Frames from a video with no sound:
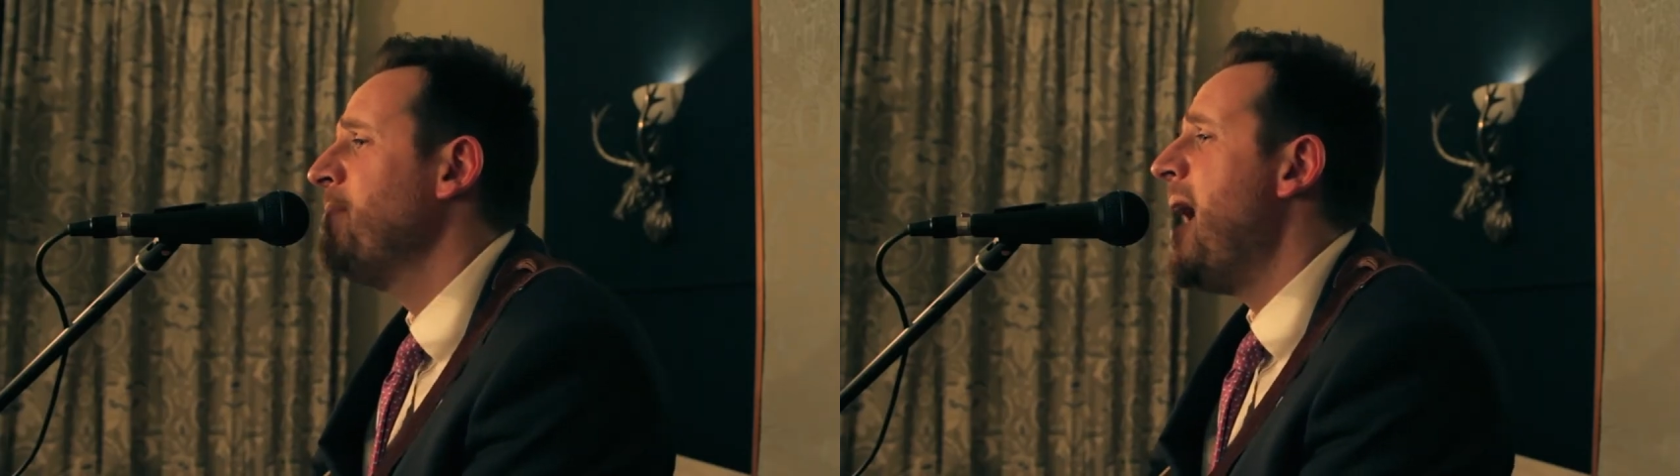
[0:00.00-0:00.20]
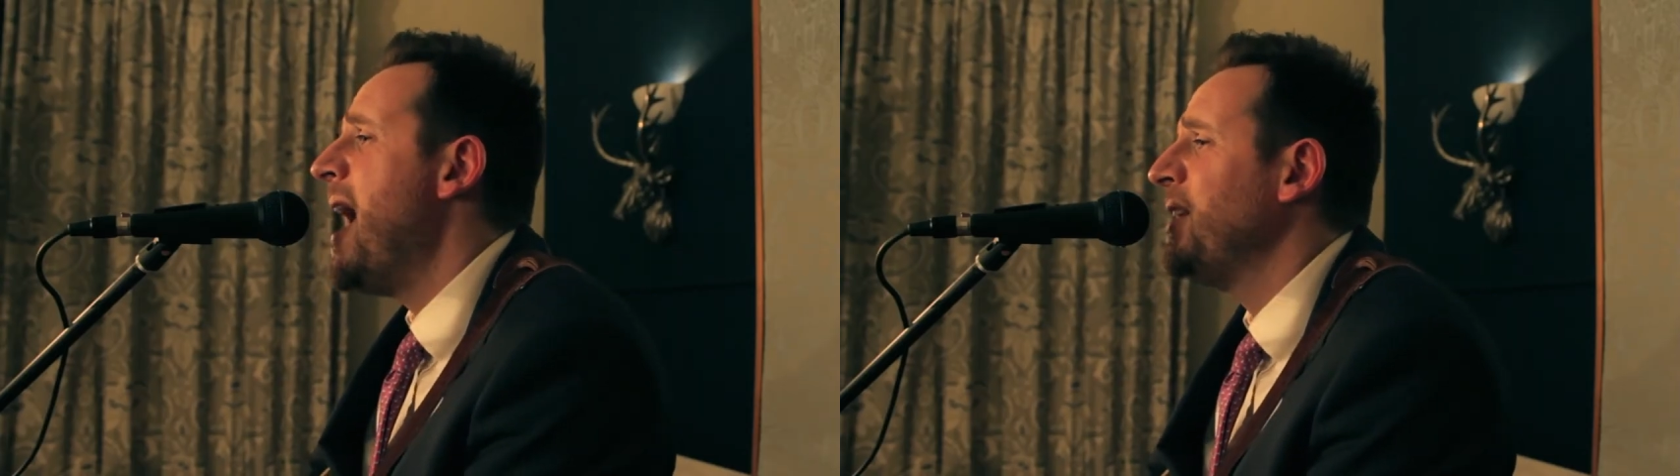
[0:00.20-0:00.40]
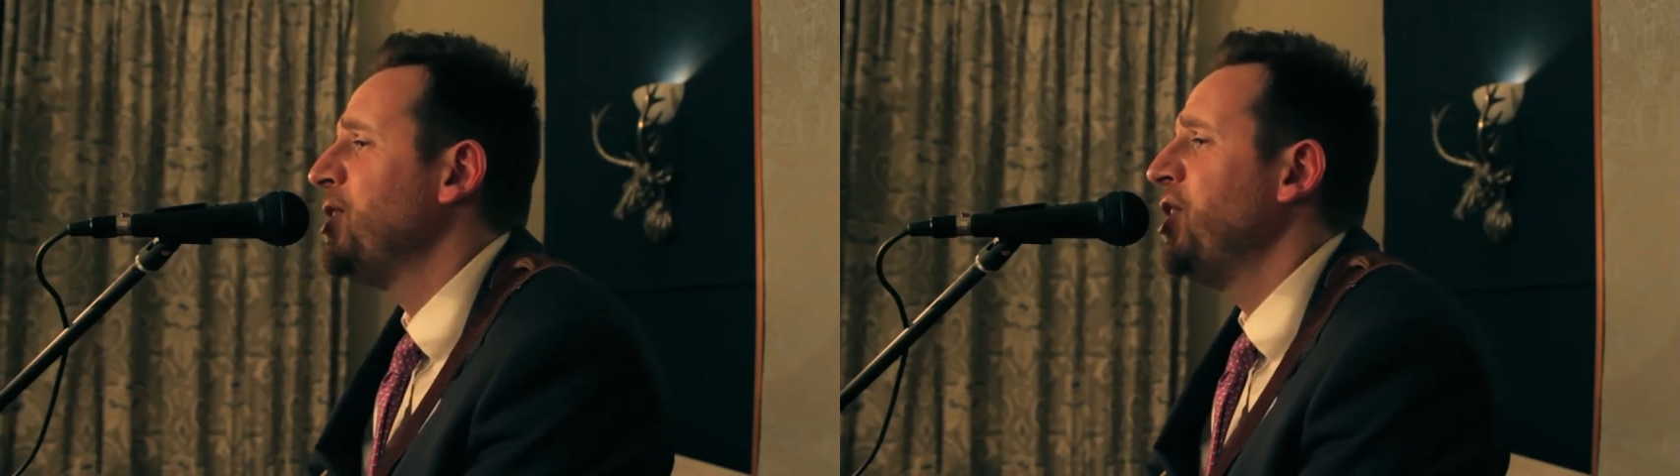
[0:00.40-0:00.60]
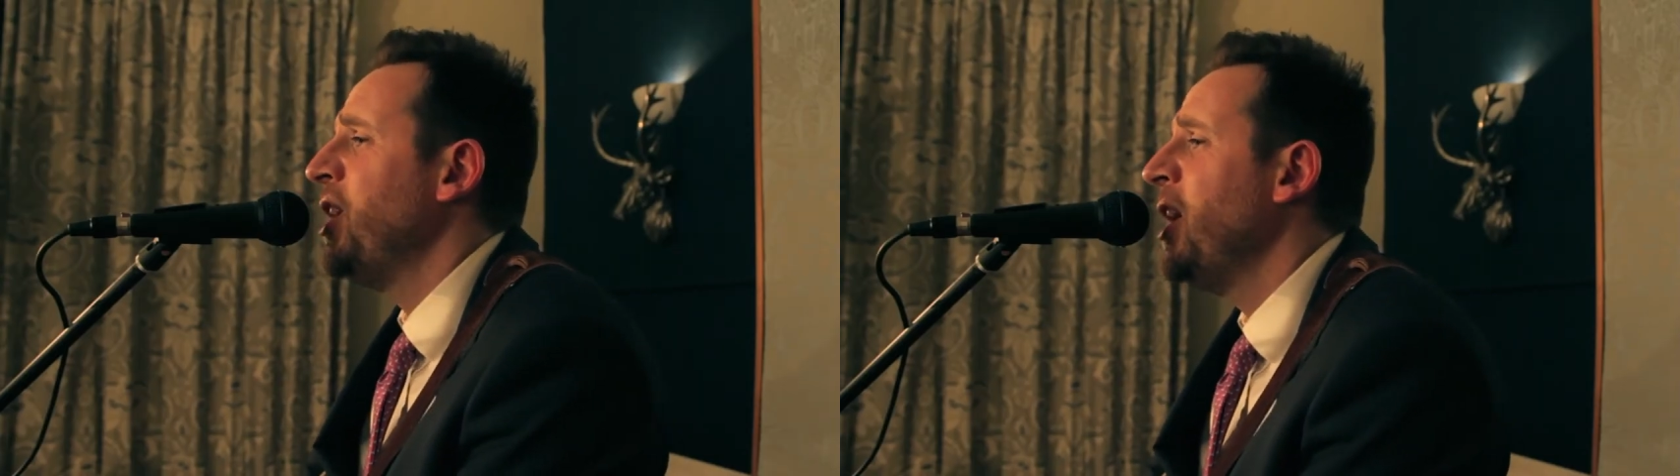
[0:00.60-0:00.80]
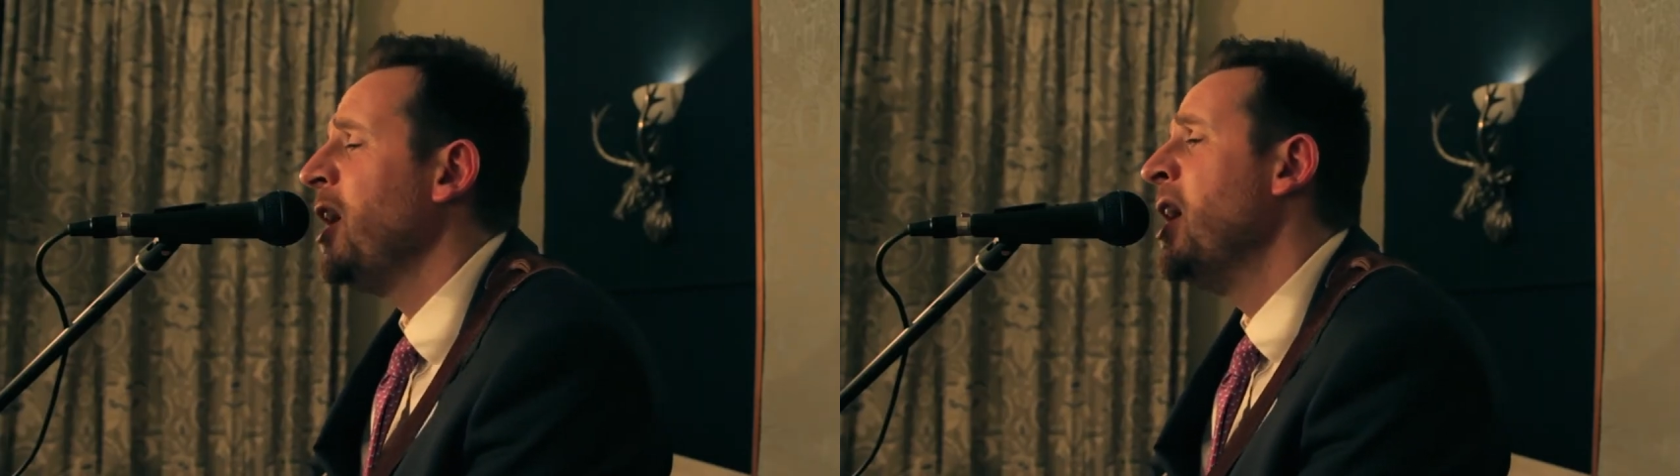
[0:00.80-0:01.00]

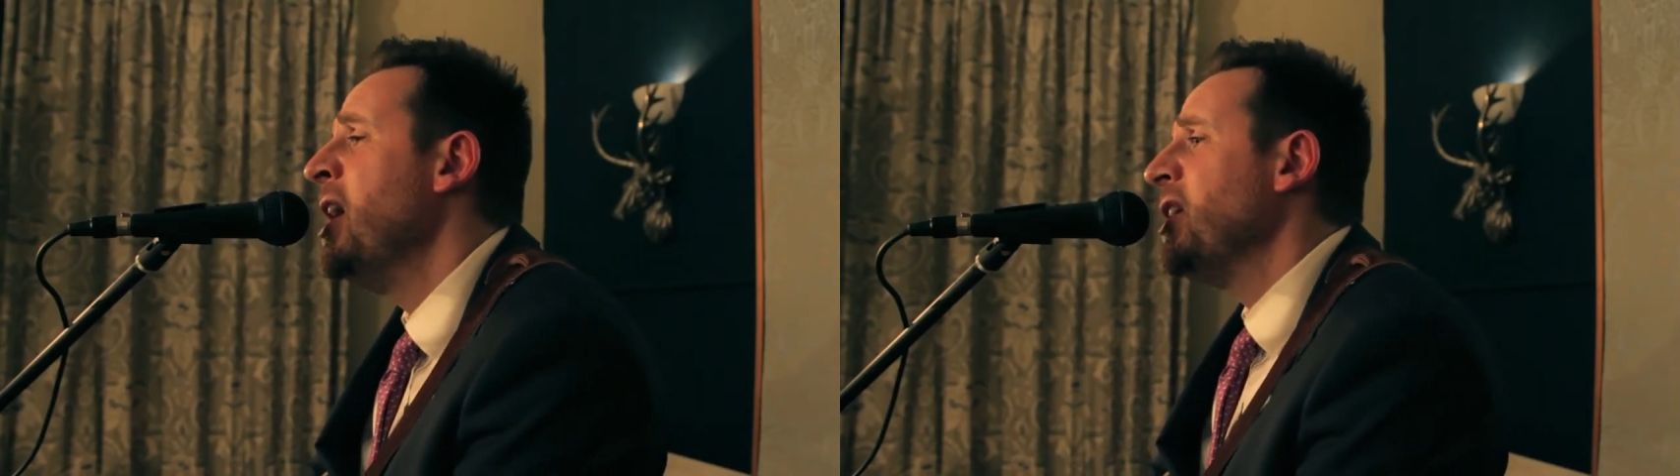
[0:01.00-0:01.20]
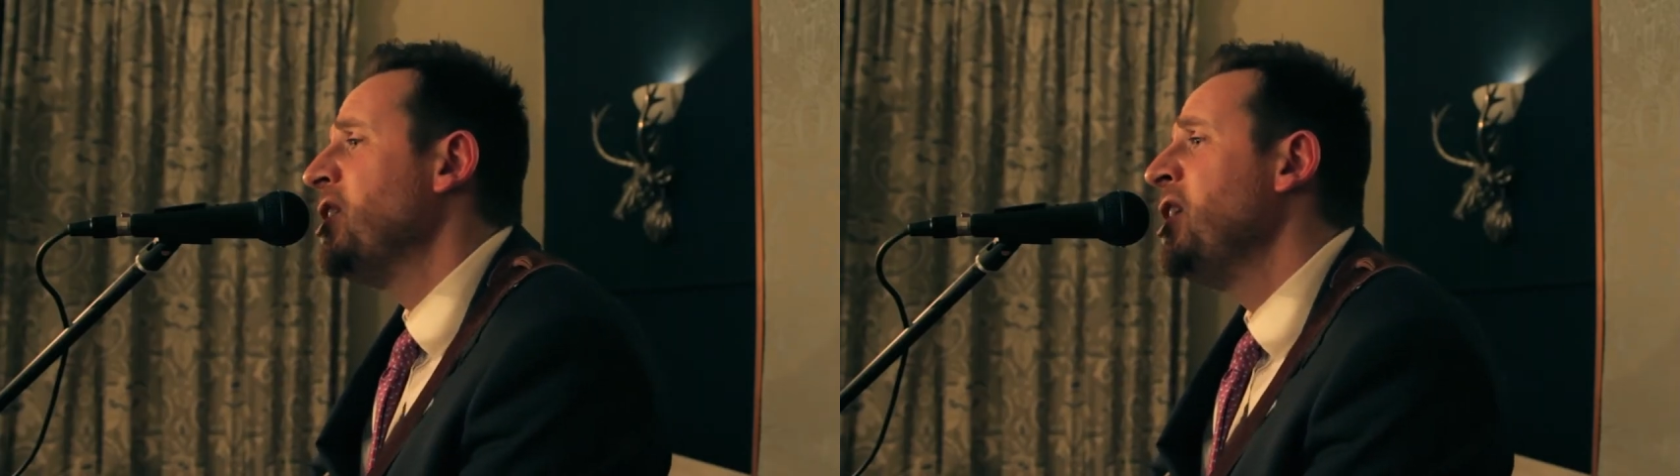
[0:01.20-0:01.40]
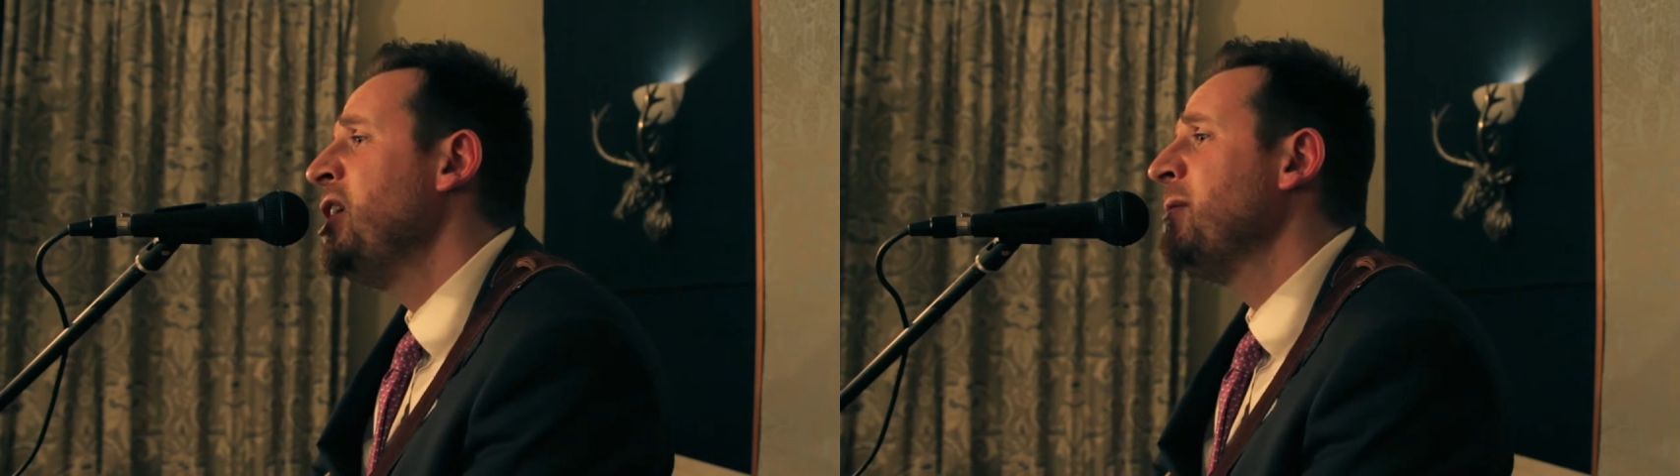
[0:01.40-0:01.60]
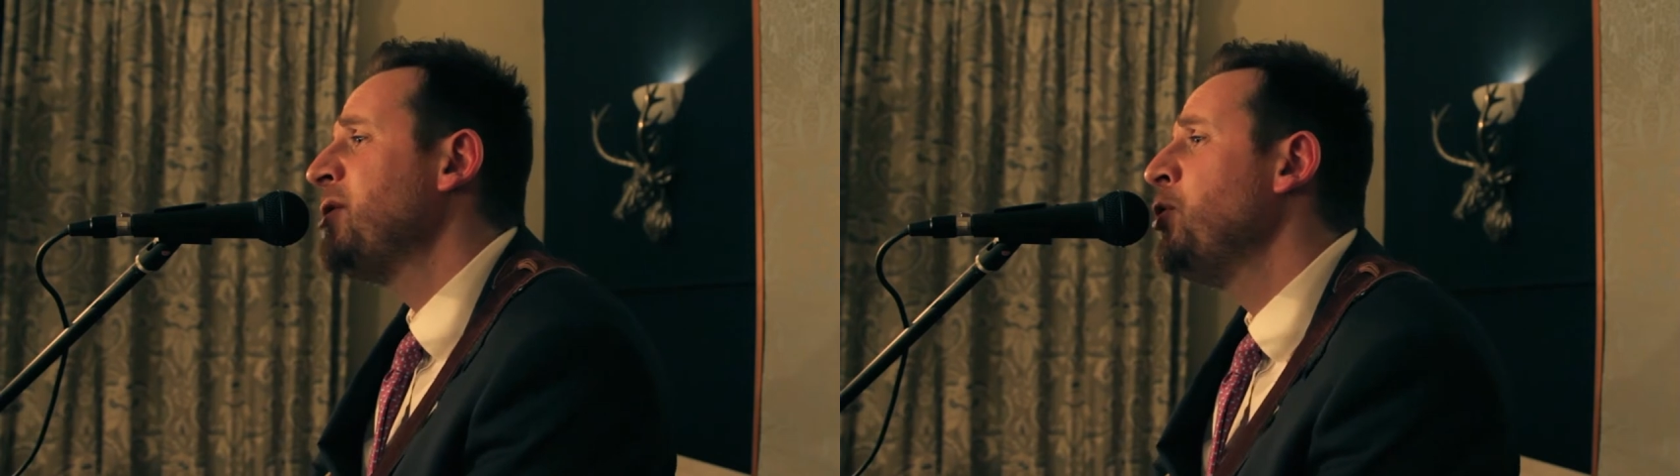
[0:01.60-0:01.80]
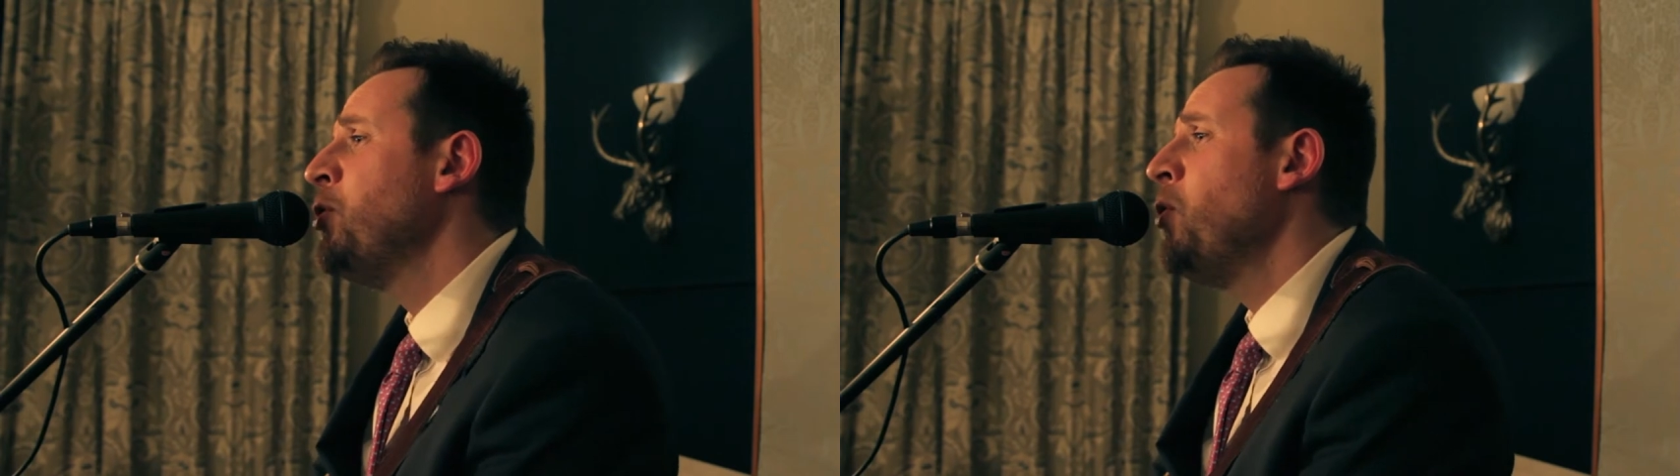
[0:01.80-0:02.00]
magic
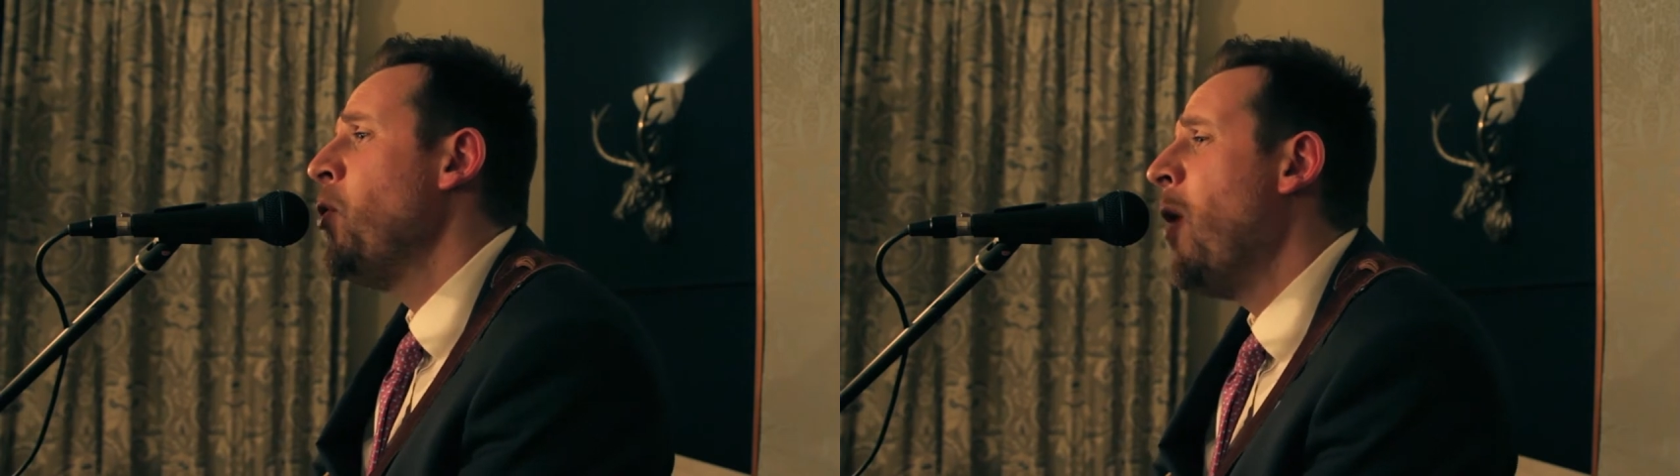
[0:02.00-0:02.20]
seems to